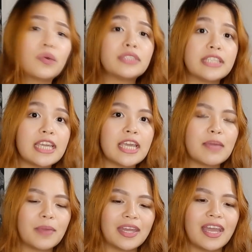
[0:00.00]

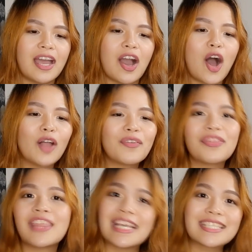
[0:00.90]
deep, and all
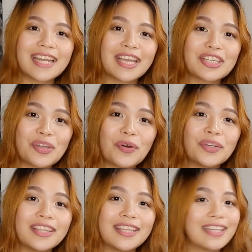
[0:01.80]
the things that I
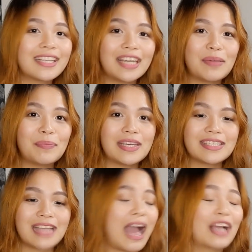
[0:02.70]
showed in that clip
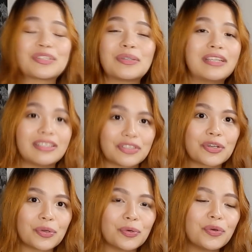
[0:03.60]
is actually
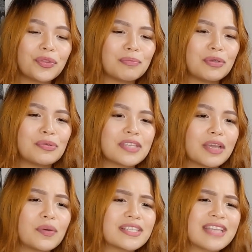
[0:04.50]
true. The
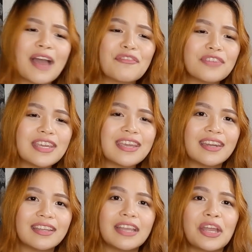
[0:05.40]
music was heavy
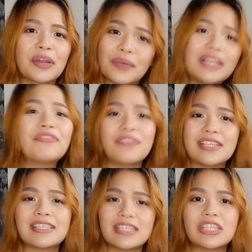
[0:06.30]
and it really
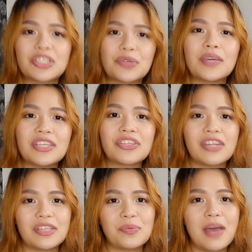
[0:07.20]
fits the situation
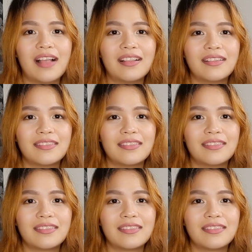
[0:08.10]
as well.